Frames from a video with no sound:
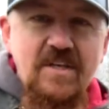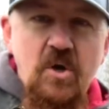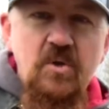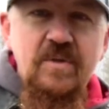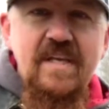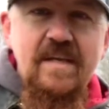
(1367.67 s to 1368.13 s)

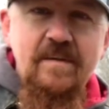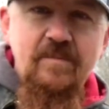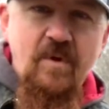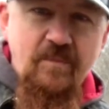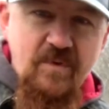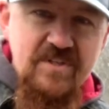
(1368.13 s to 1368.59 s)
told him
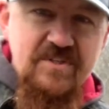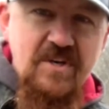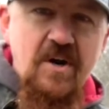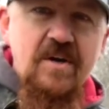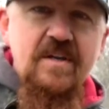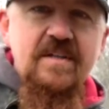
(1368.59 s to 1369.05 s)
when we
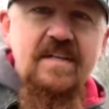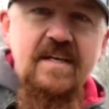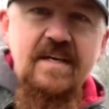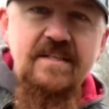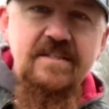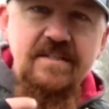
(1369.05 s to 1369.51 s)
started
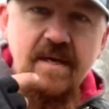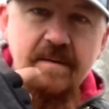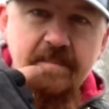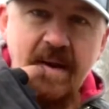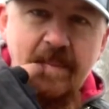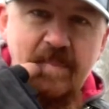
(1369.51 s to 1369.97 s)
this
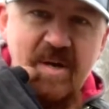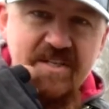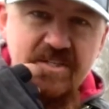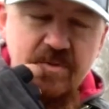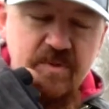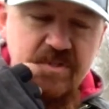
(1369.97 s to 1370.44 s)
that my
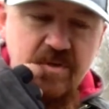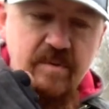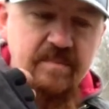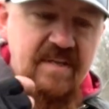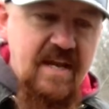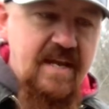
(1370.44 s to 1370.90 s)
budget was
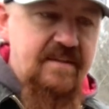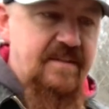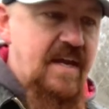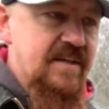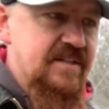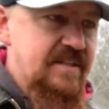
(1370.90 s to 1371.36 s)
going to be
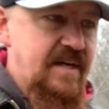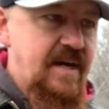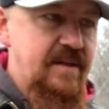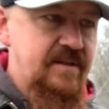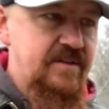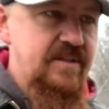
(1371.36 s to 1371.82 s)

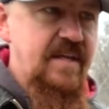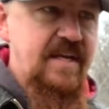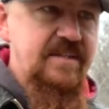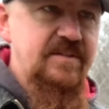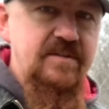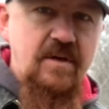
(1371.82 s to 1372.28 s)
$8,000, and
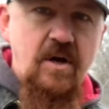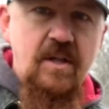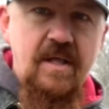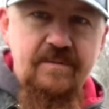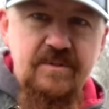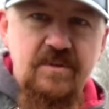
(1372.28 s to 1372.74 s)
that's
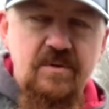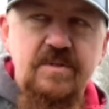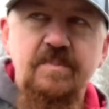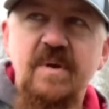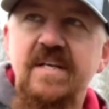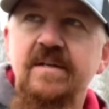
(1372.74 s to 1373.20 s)
all I was going to
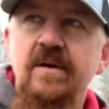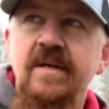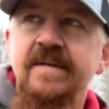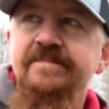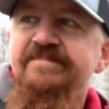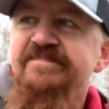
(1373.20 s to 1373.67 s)
spend
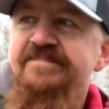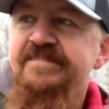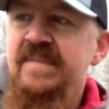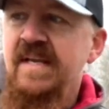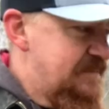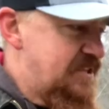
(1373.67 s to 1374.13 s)
on it.
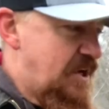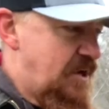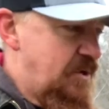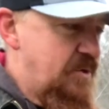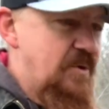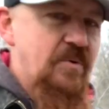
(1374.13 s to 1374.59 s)

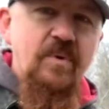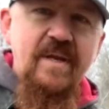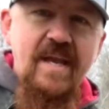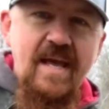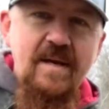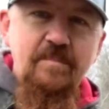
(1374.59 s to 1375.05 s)
So
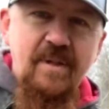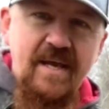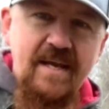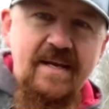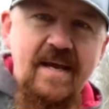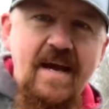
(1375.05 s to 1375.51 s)
we had it
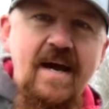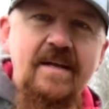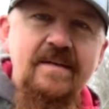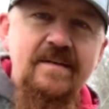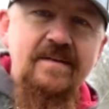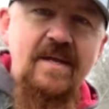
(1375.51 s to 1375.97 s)
planned
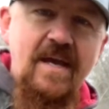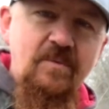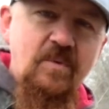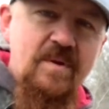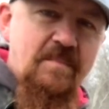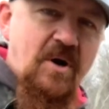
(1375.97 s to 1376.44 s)
out,
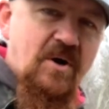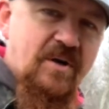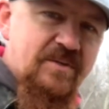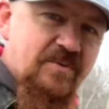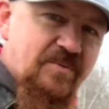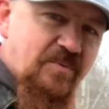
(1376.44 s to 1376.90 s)
and we
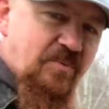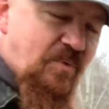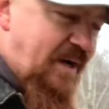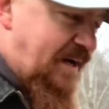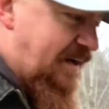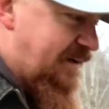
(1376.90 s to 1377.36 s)
marked
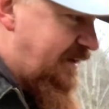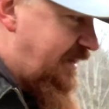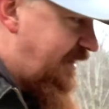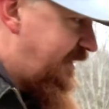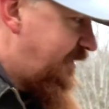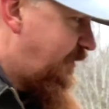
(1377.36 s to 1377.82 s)

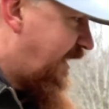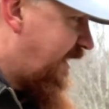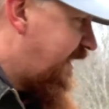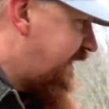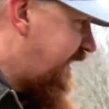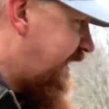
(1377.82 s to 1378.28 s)
where he